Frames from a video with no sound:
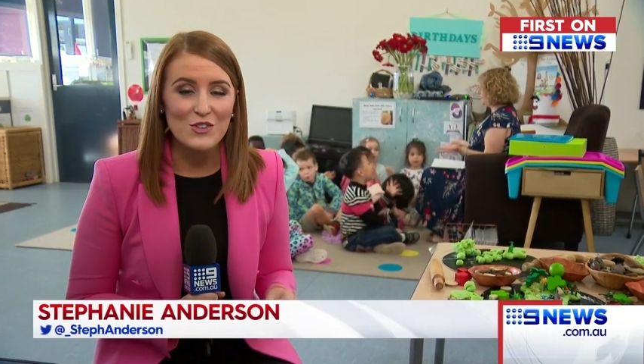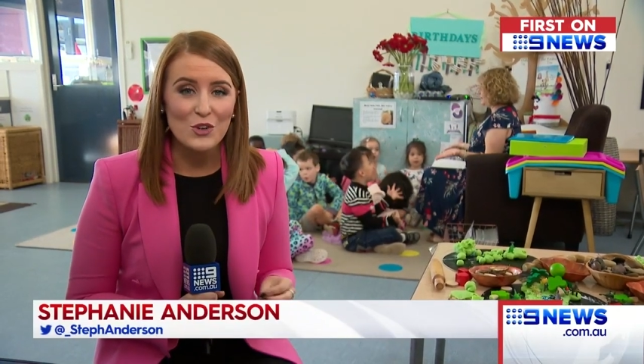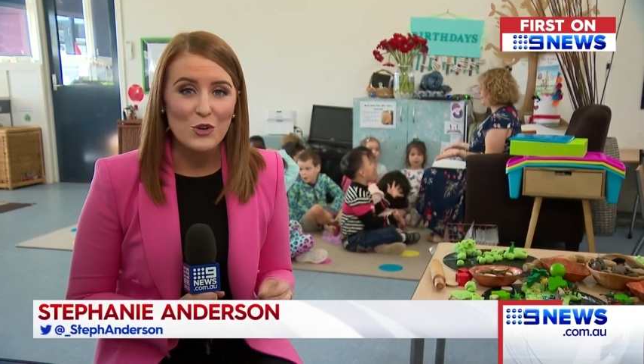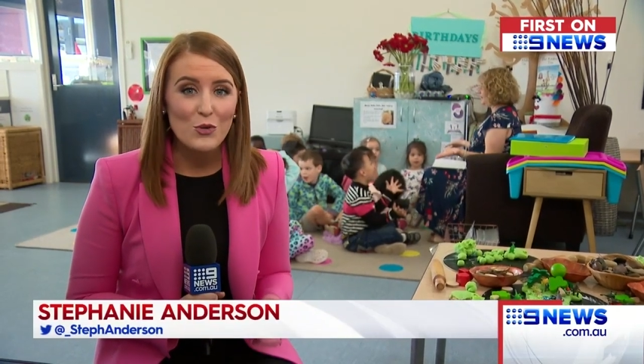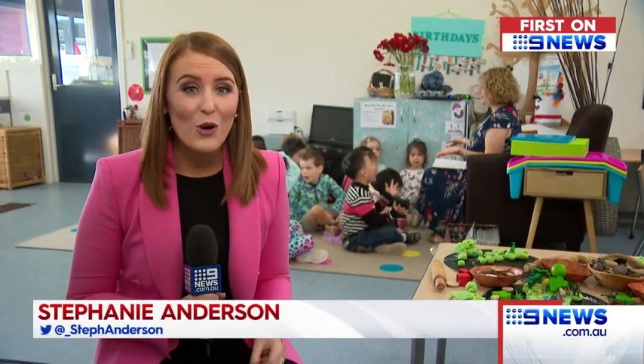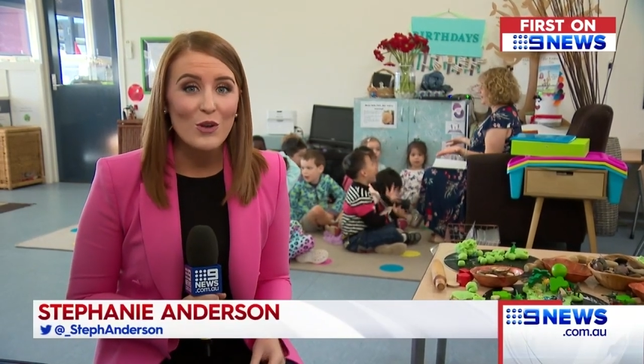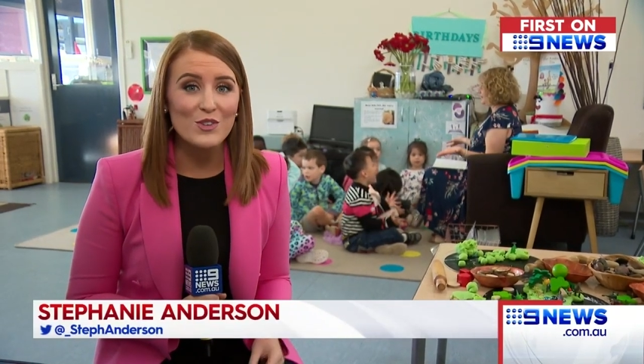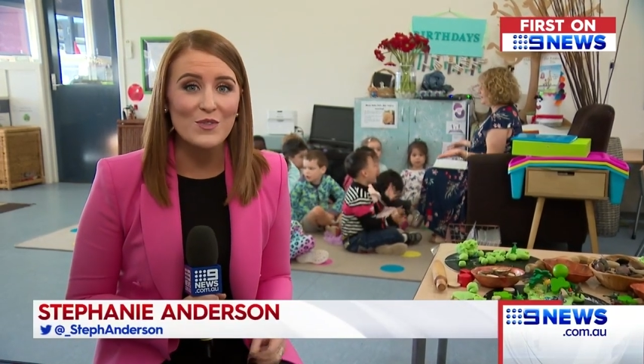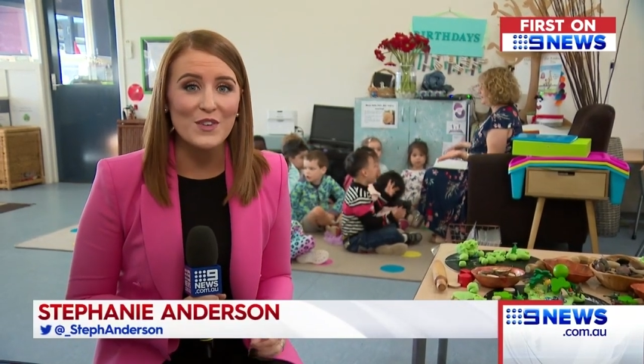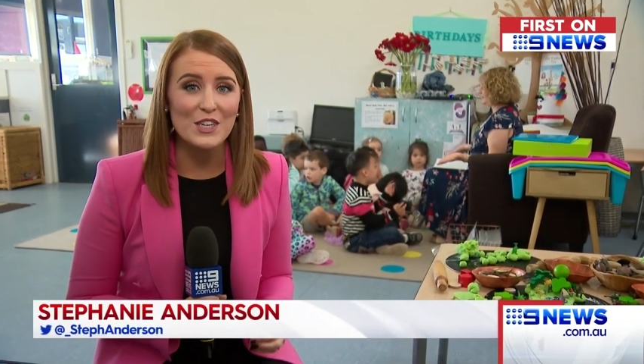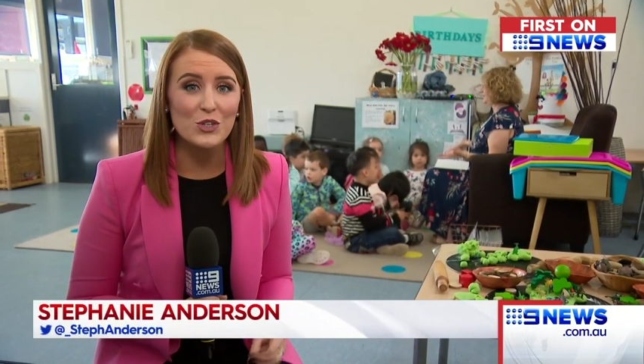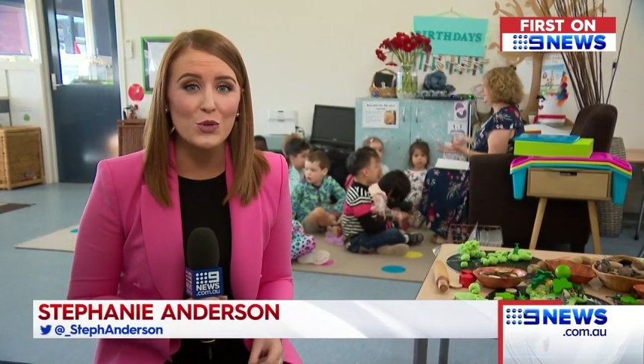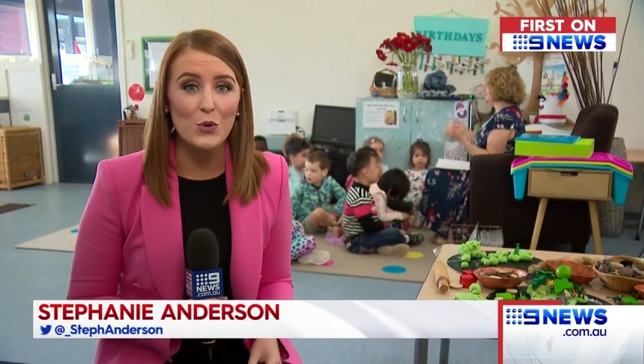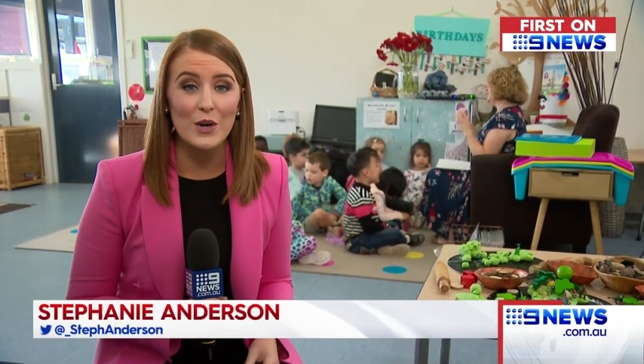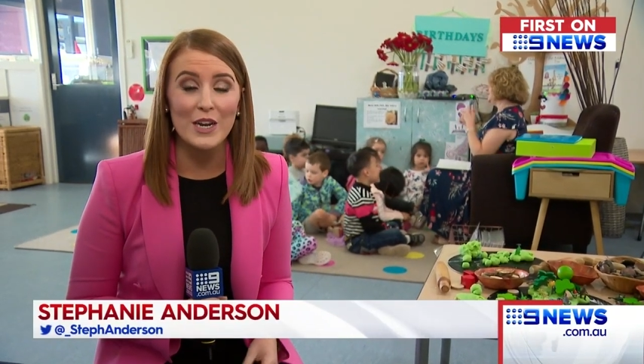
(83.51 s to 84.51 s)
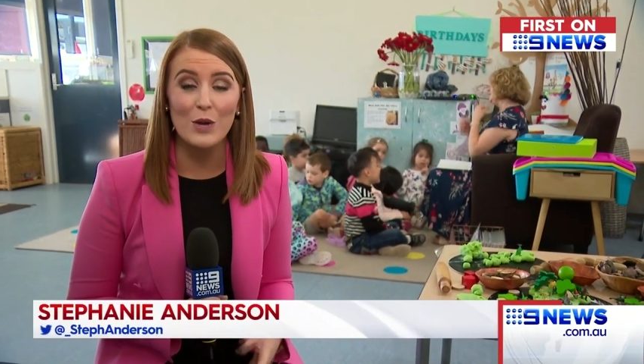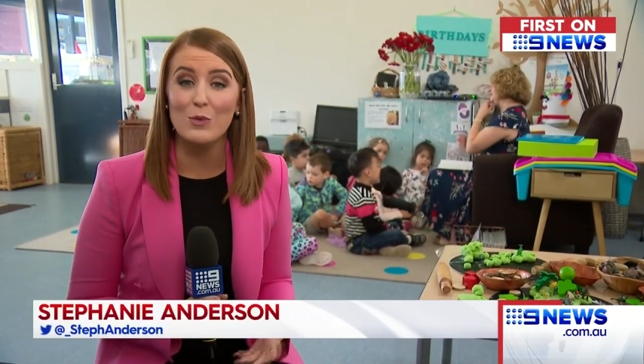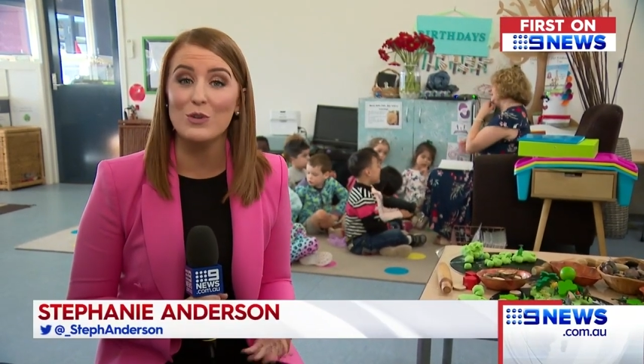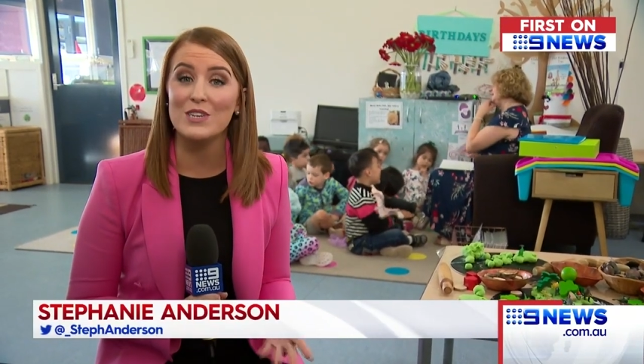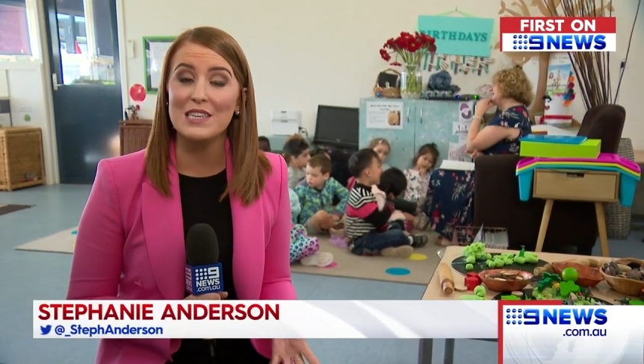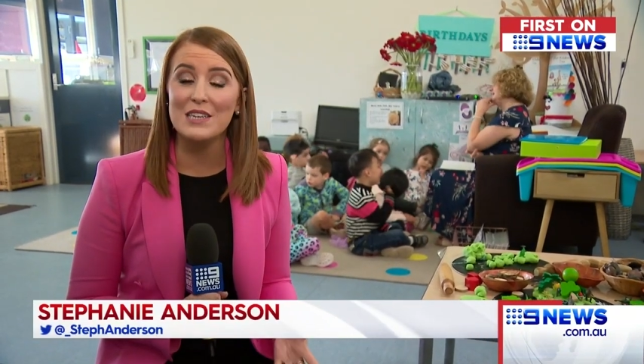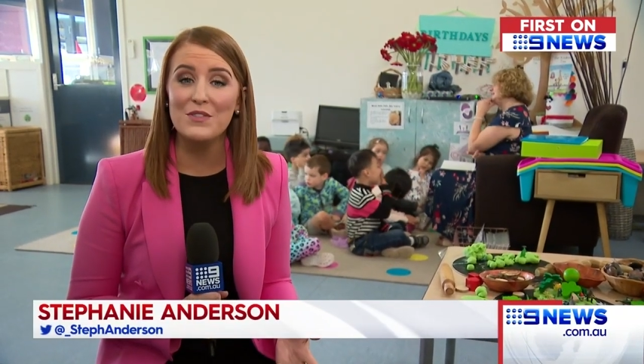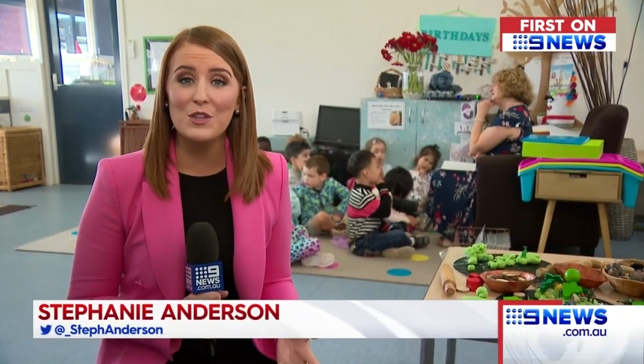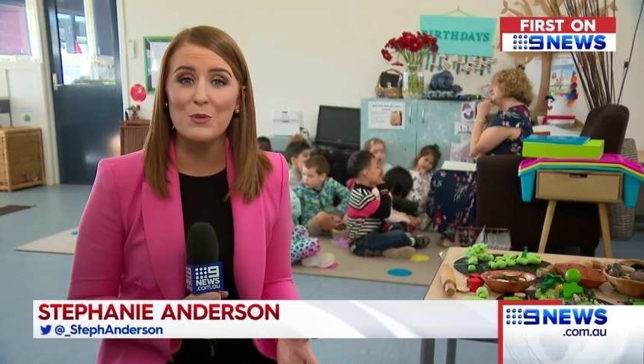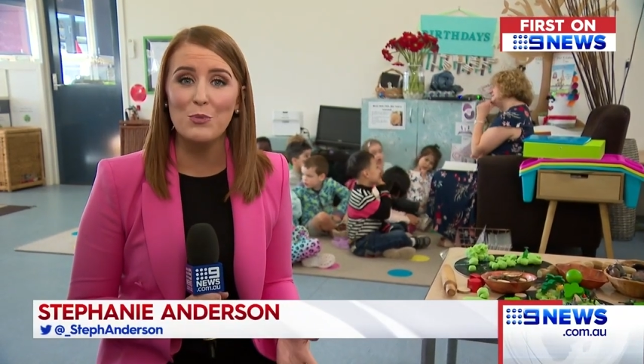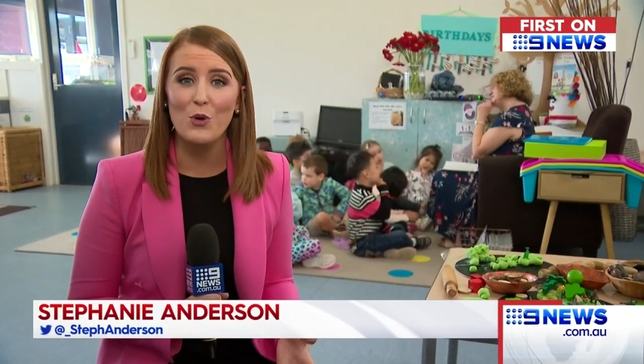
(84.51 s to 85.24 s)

across Victoria will deliver the